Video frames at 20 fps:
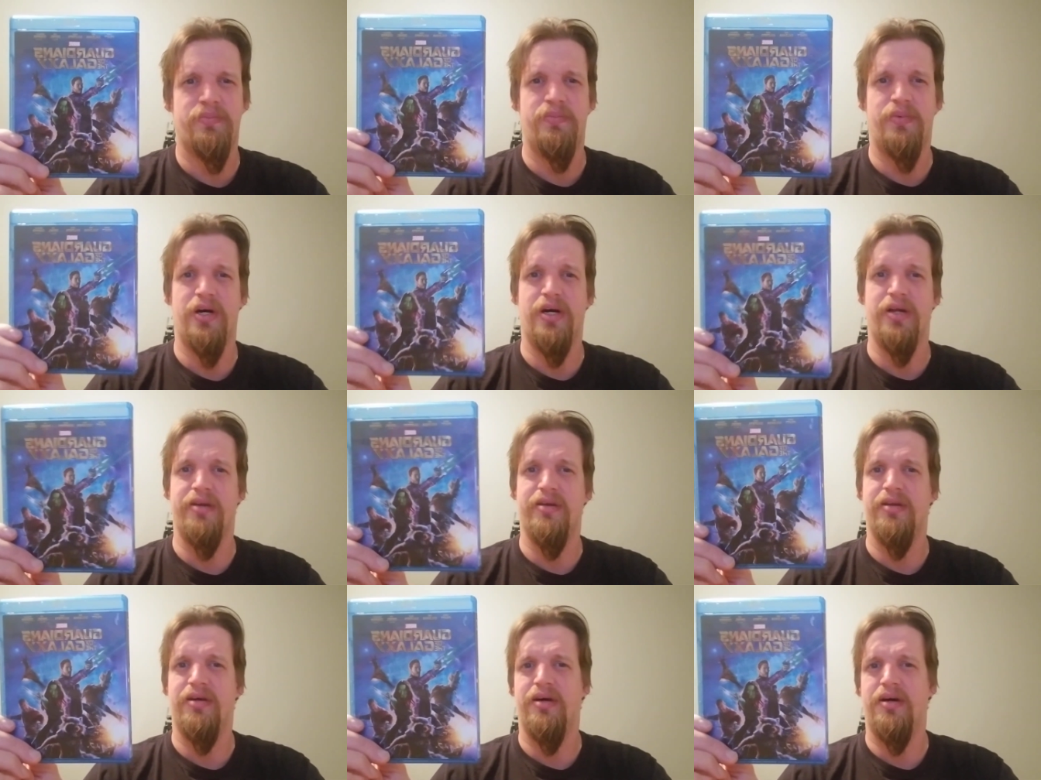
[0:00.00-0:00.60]

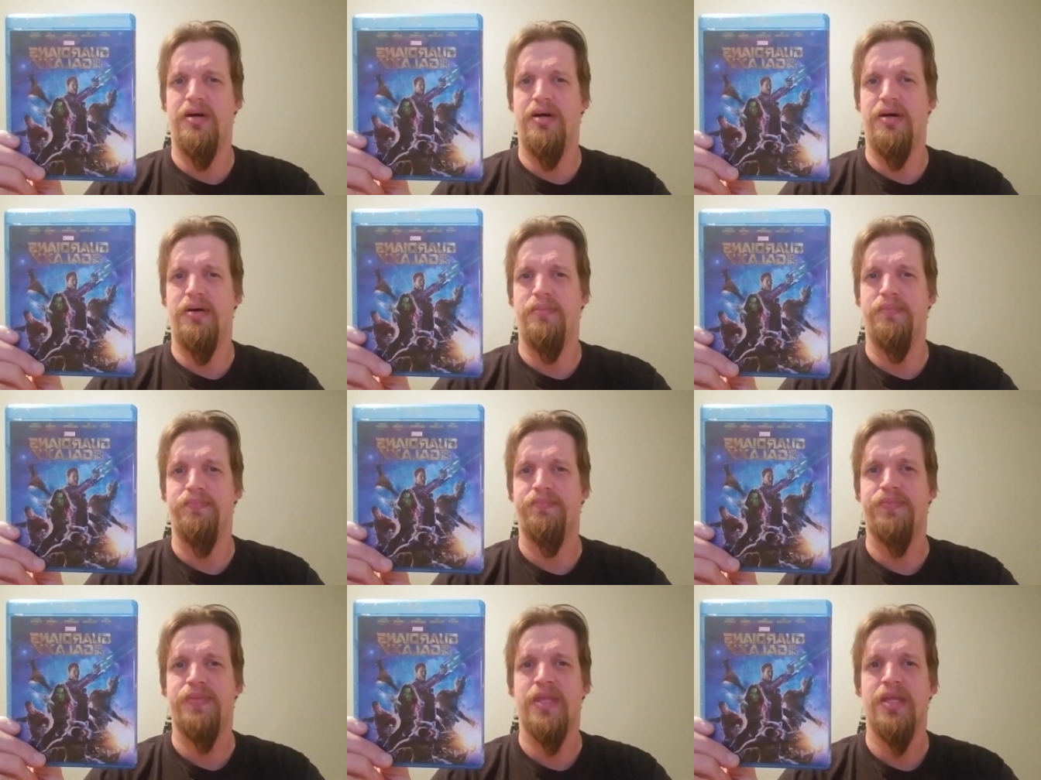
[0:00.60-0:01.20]
But
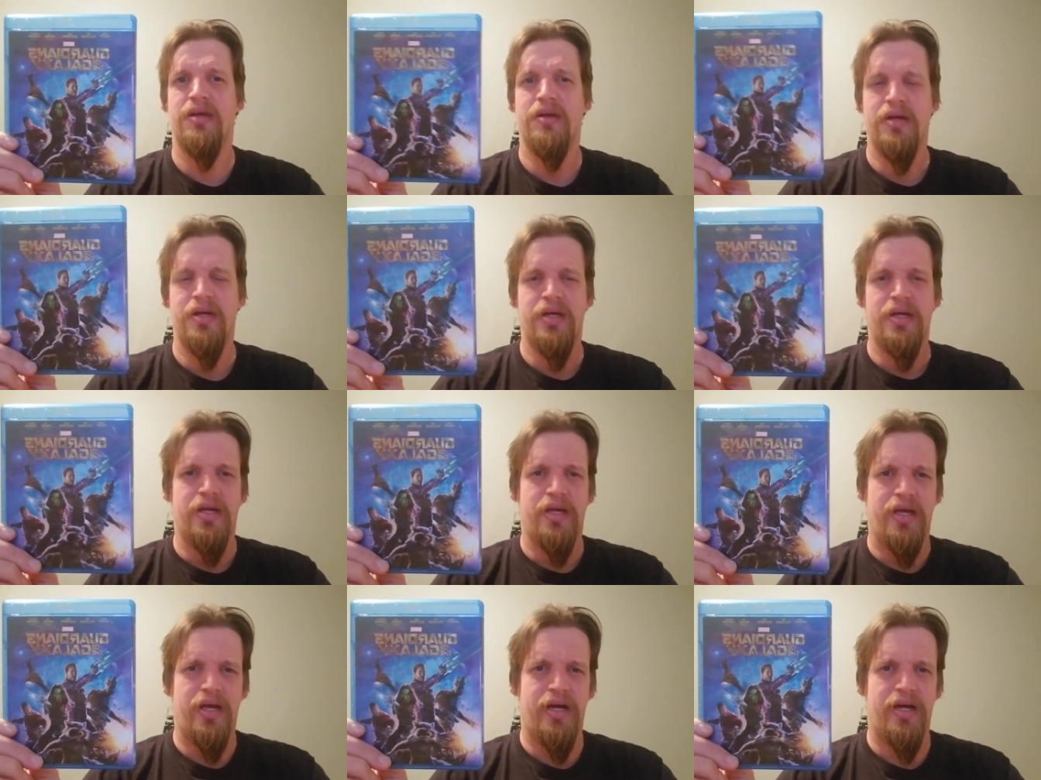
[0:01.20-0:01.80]
um
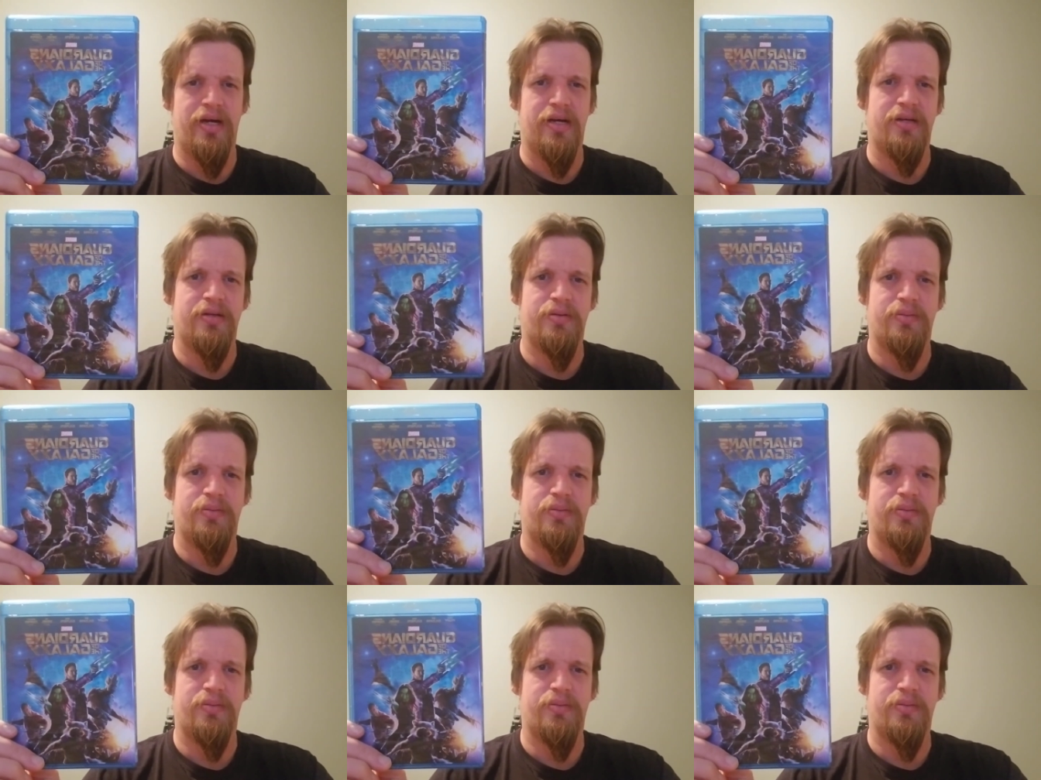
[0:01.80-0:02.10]
yeah,